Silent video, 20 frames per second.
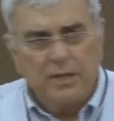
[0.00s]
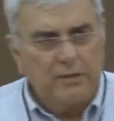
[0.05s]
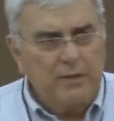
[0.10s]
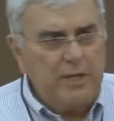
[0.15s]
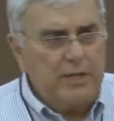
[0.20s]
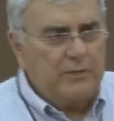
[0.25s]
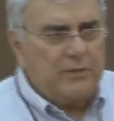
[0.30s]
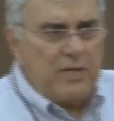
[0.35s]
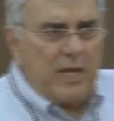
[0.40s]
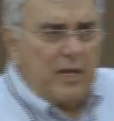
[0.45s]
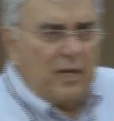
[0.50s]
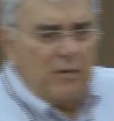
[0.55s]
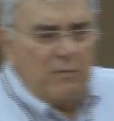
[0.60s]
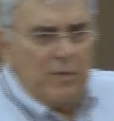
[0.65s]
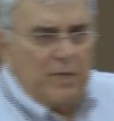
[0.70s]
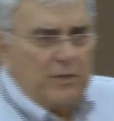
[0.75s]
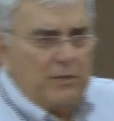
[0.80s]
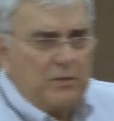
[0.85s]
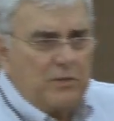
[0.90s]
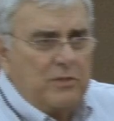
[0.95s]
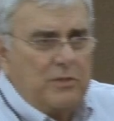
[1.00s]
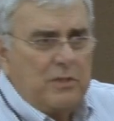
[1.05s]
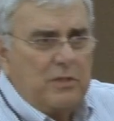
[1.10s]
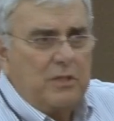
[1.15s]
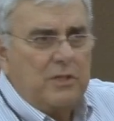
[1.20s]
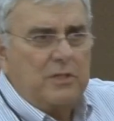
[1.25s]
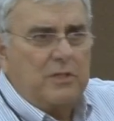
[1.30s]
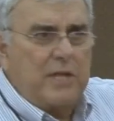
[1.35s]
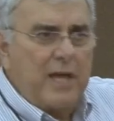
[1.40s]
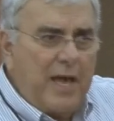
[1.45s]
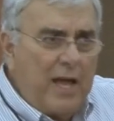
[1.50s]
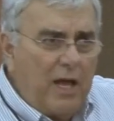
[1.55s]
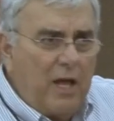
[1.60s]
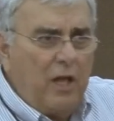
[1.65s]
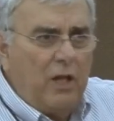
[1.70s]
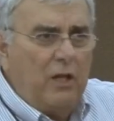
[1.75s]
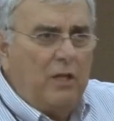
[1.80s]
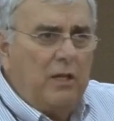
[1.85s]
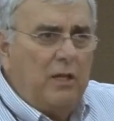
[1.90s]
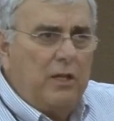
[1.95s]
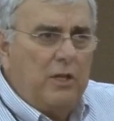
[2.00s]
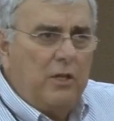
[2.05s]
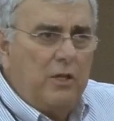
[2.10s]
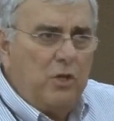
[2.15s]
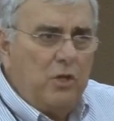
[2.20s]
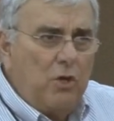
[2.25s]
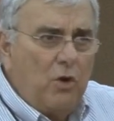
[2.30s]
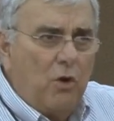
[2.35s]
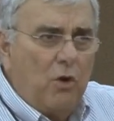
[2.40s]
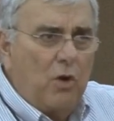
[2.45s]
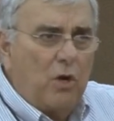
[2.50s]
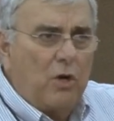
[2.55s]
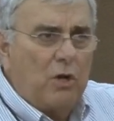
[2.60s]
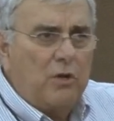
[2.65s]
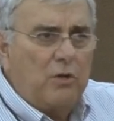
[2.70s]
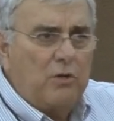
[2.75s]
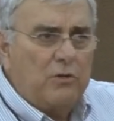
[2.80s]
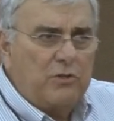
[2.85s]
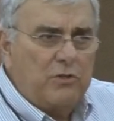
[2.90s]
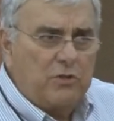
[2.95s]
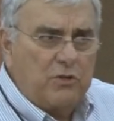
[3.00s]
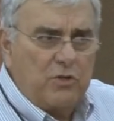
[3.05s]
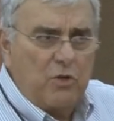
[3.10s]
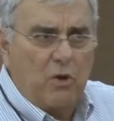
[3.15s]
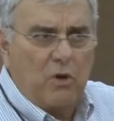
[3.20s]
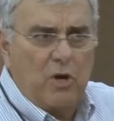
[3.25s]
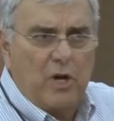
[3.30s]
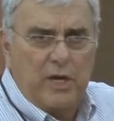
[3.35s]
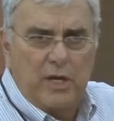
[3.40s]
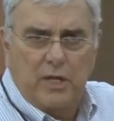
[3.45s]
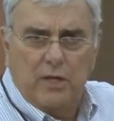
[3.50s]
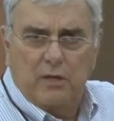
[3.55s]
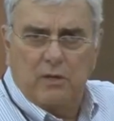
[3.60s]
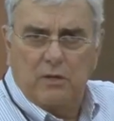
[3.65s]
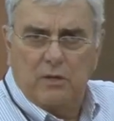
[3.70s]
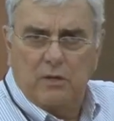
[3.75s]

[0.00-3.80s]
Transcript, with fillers: These elements tell your story.